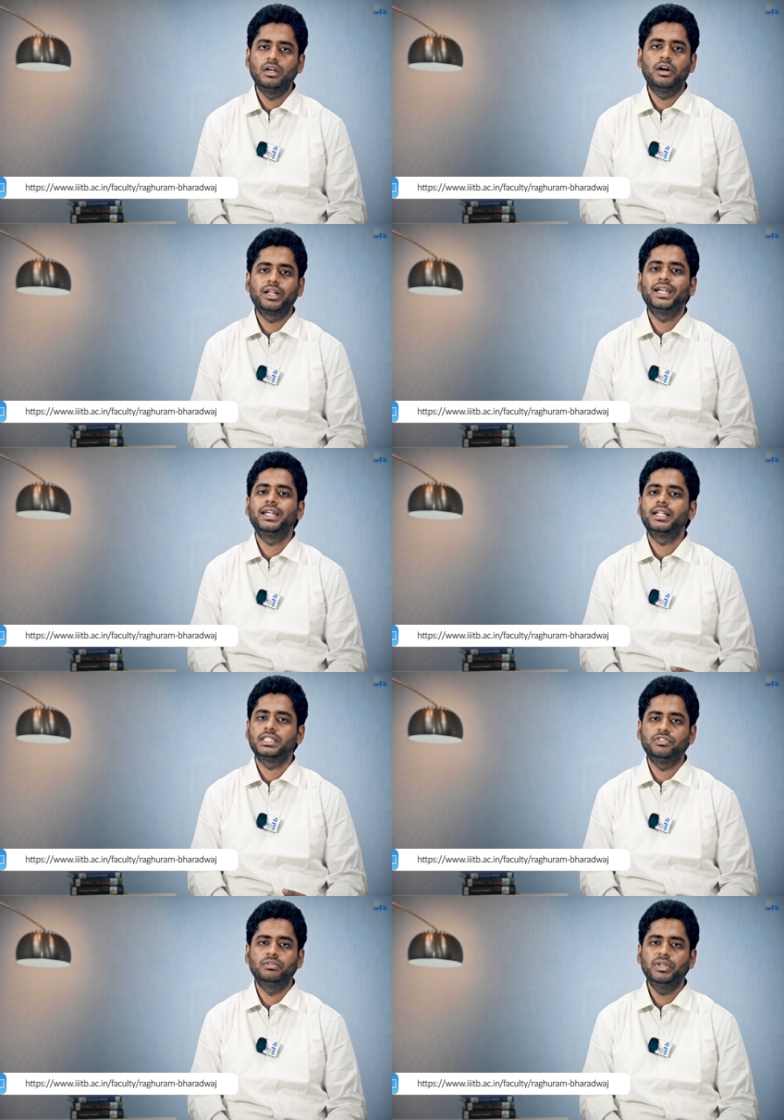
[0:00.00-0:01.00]
or get in
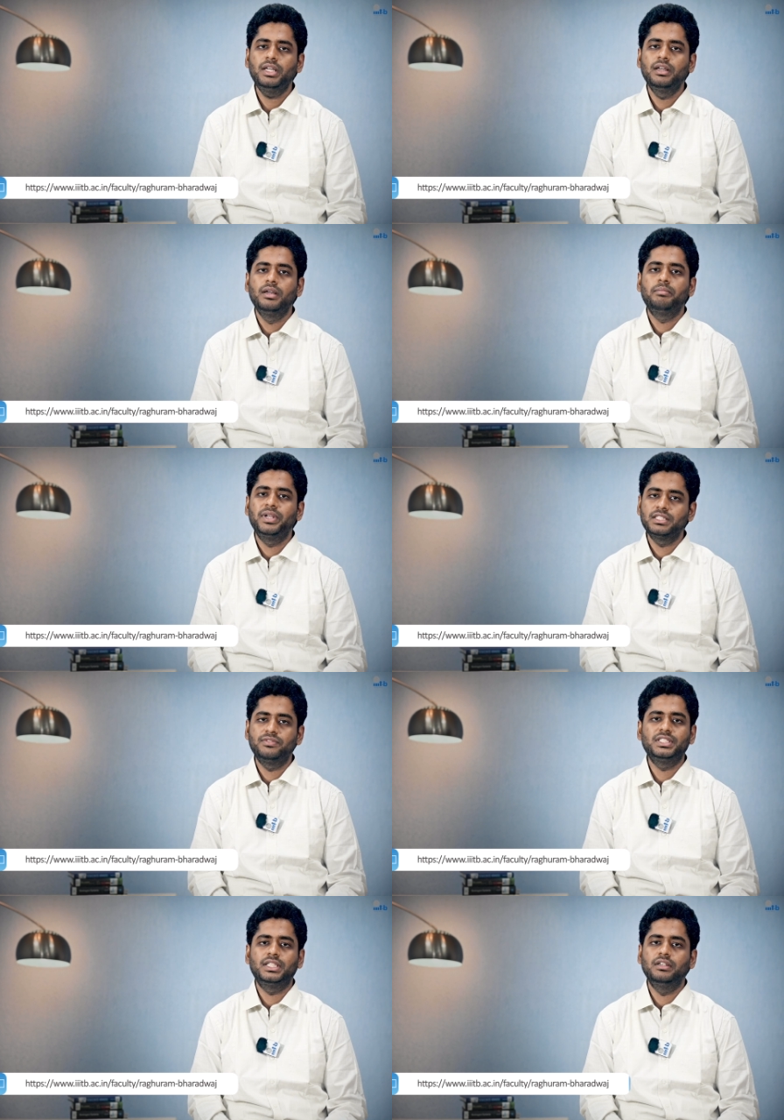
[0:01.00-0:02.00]
touch with me, please
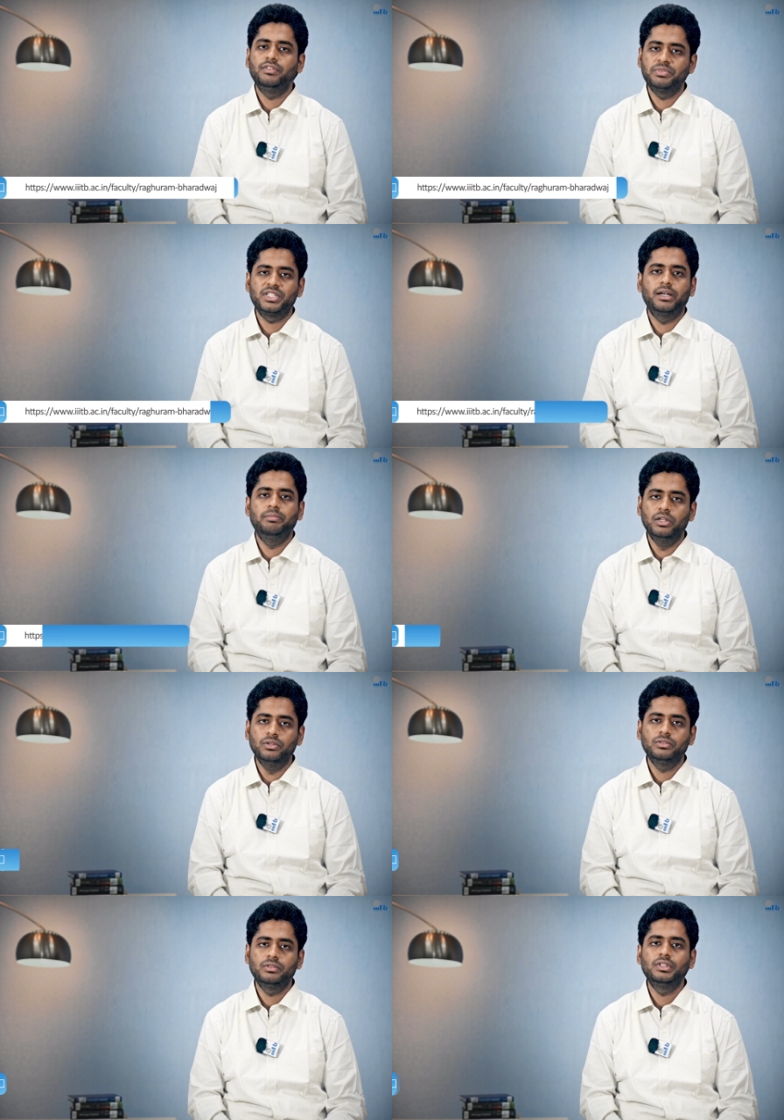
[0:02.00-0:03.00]
visit the website below.